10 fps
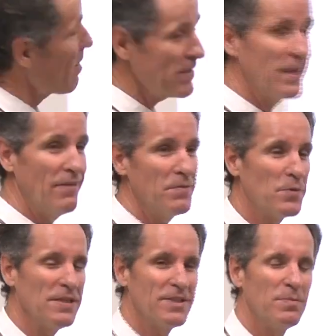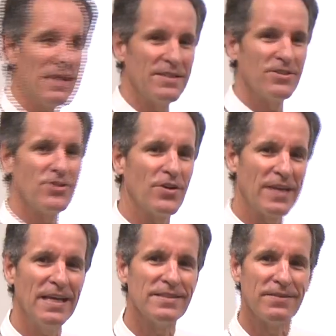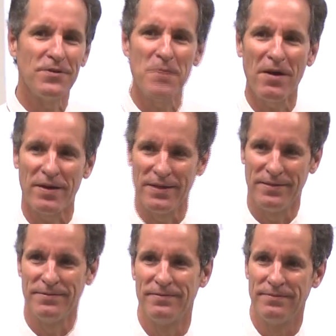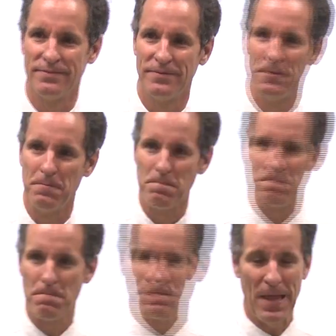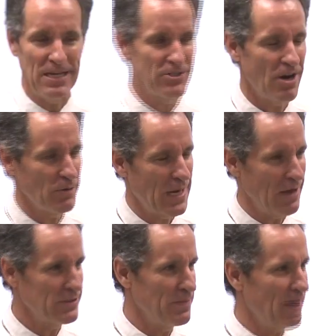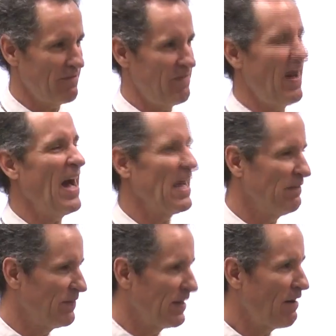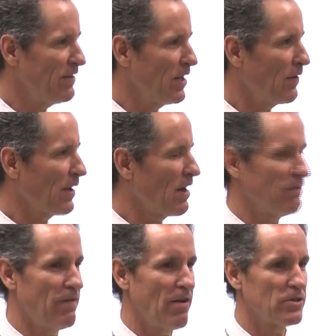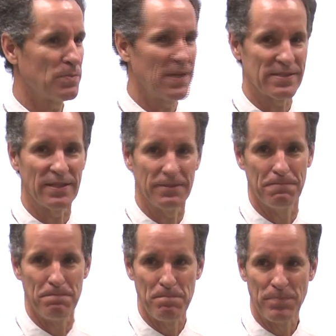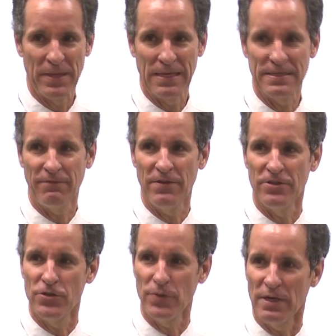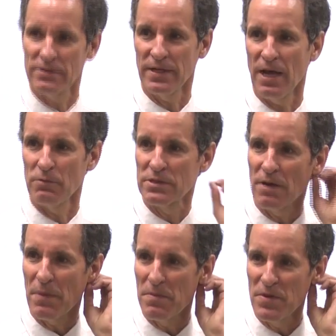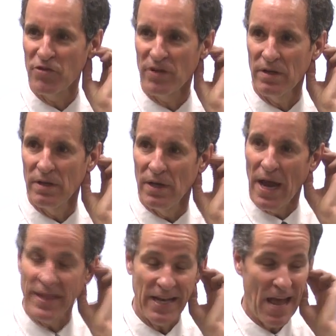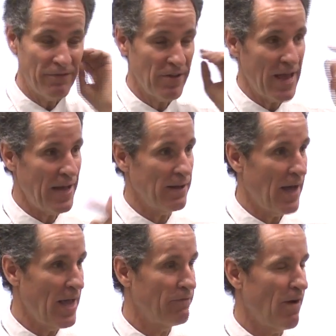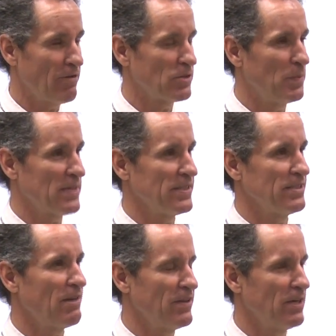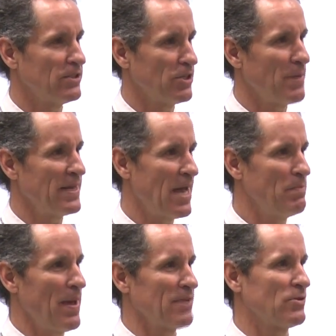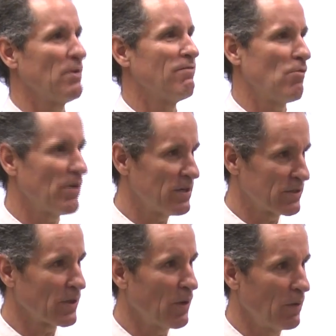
Are you giving priesthood blessings to your kids if you're married? I started when I was about 5, and every year I got a father's blessing, except for the 2 years that I was on my mission. And then after that, I had father's blessings every year until my dad passed away 4 years ago.